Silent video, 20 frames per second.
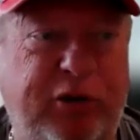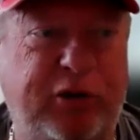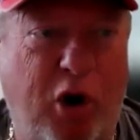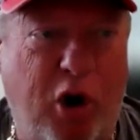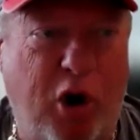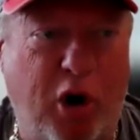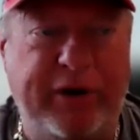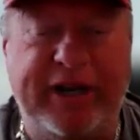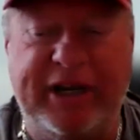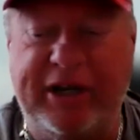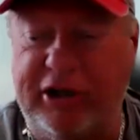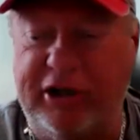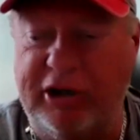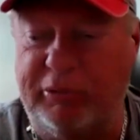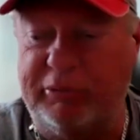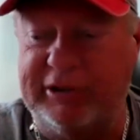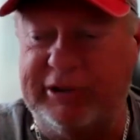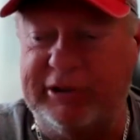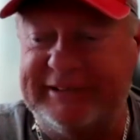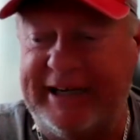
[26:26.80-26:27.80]
You're already a good
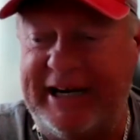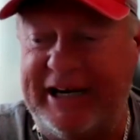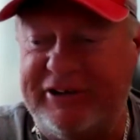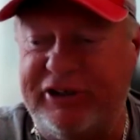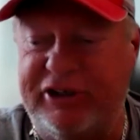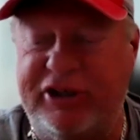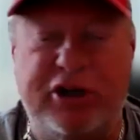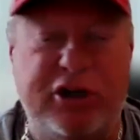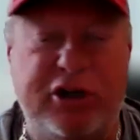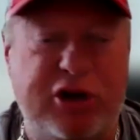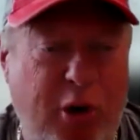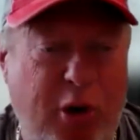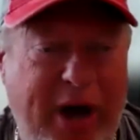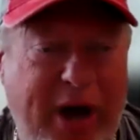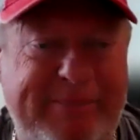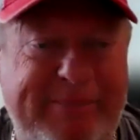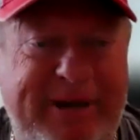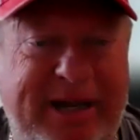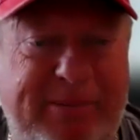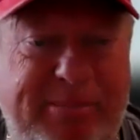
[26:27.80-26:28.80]
real estate agent. You know
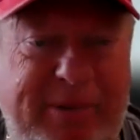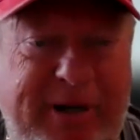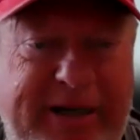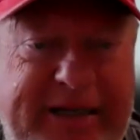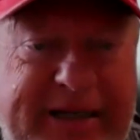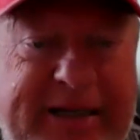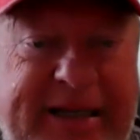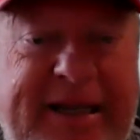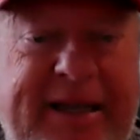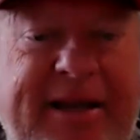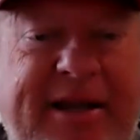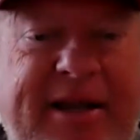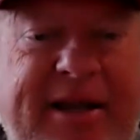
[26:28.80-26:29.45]
how to make money.